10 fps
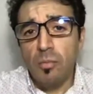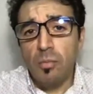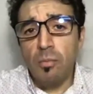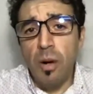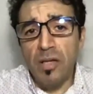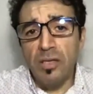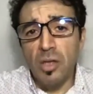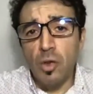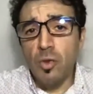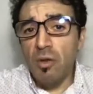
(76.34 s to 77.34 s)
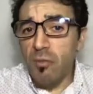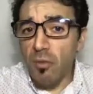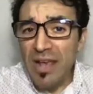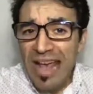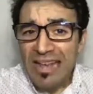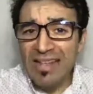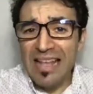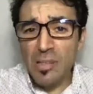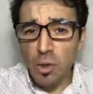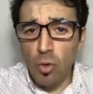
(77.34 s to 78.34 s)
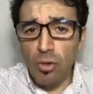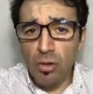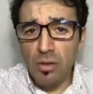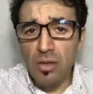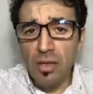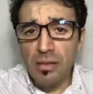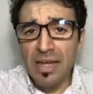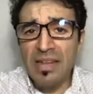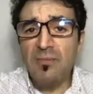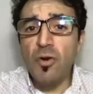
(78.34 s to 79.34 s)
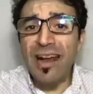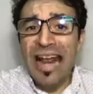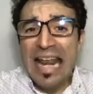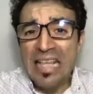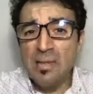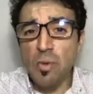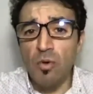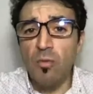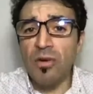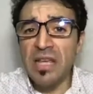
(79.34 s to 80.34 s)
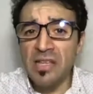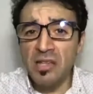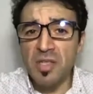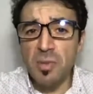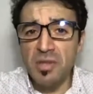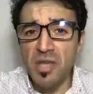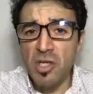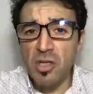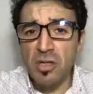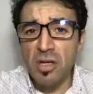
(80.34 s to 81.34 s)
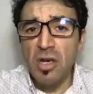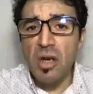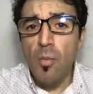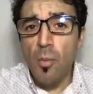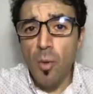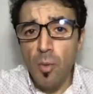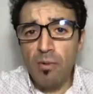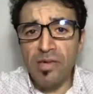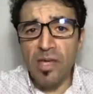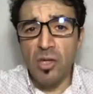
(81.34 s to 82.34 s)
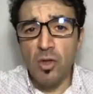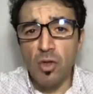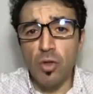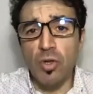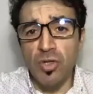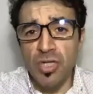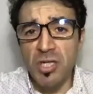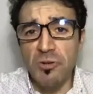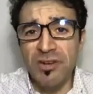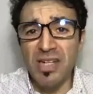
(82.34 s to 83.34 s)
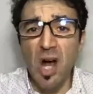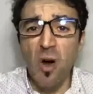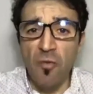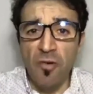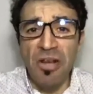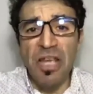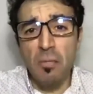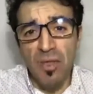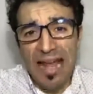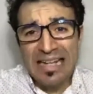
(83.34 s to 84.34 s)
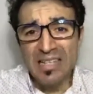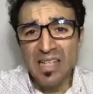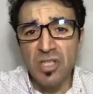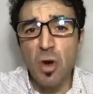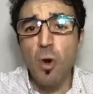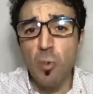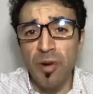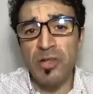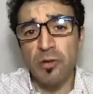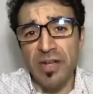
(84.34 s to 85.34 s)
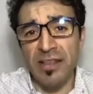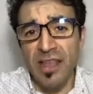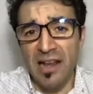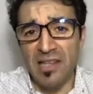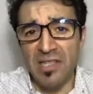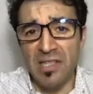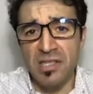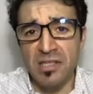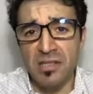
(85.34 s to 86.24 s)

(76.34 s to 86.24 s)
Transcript: But do not forget at all that if you are eligible for kidney transplantation, probably you should consider it over hemodialysis or peritoneal dialysis.